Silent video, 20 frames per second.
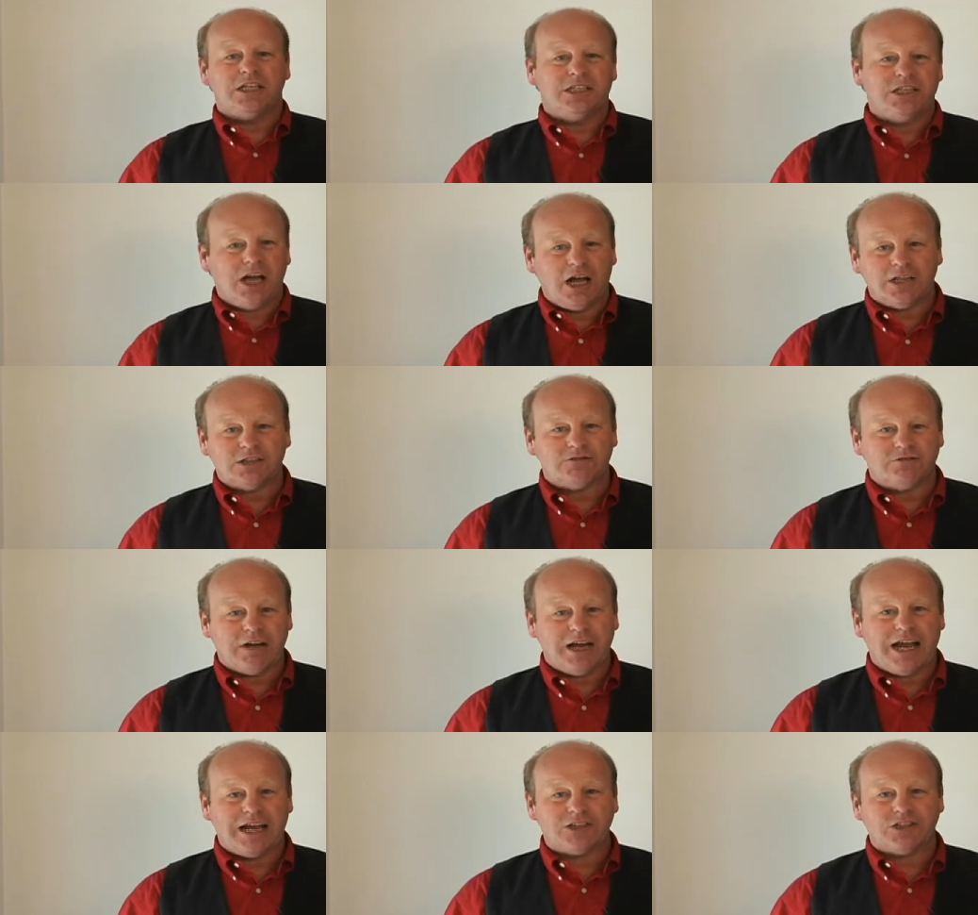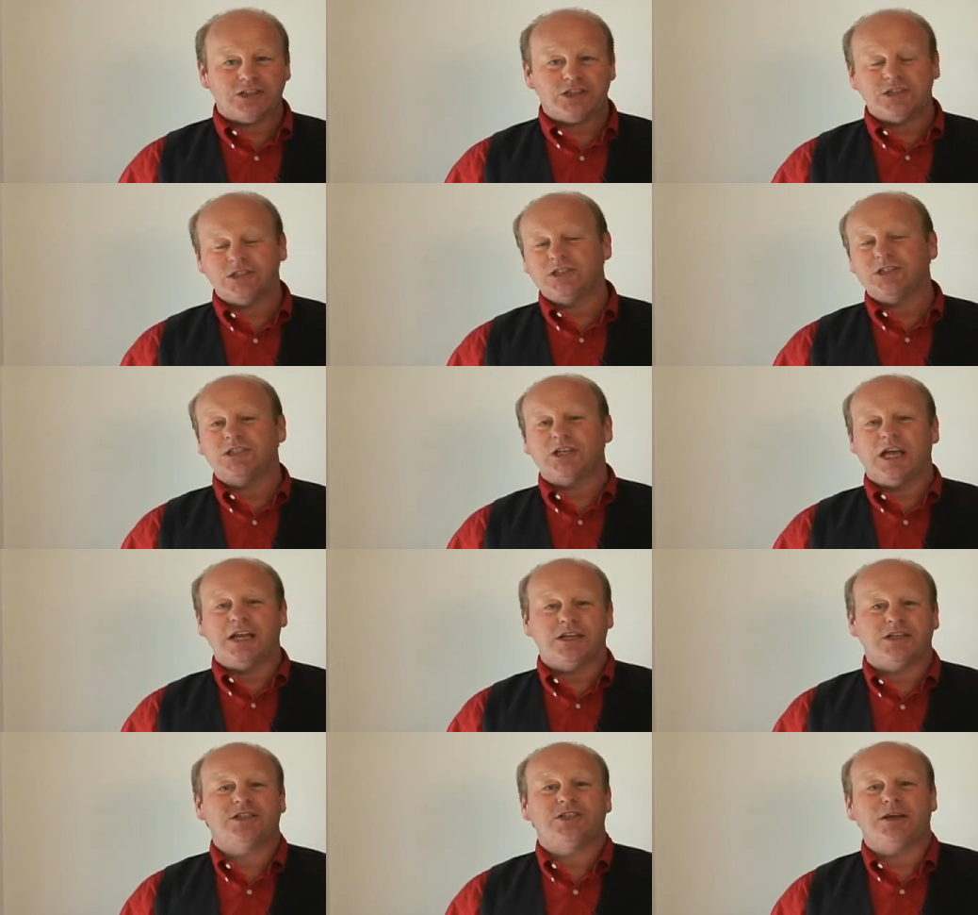gut reactions
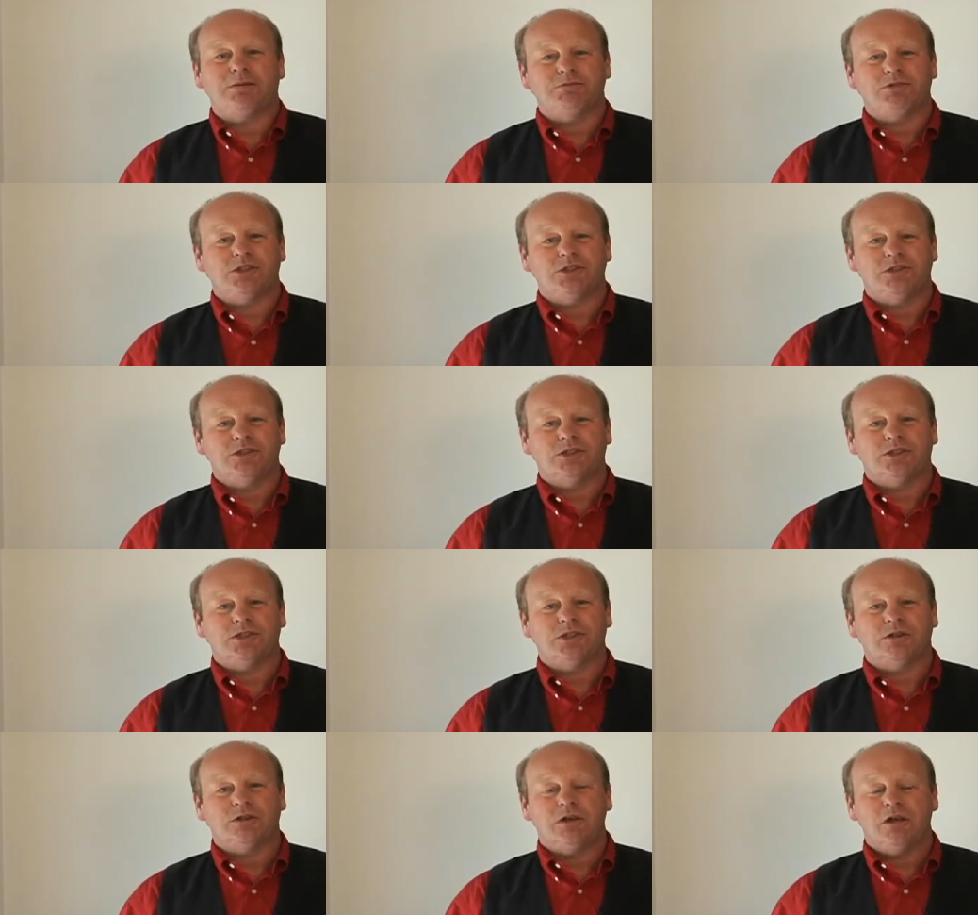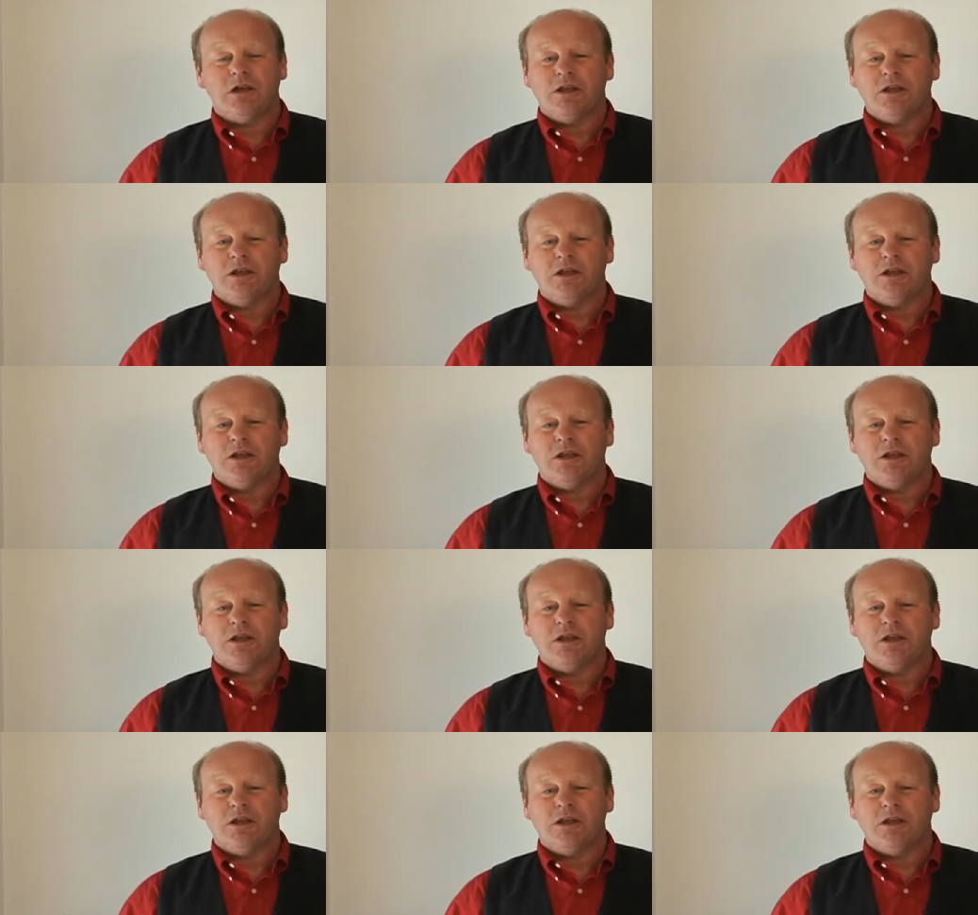and assumptions.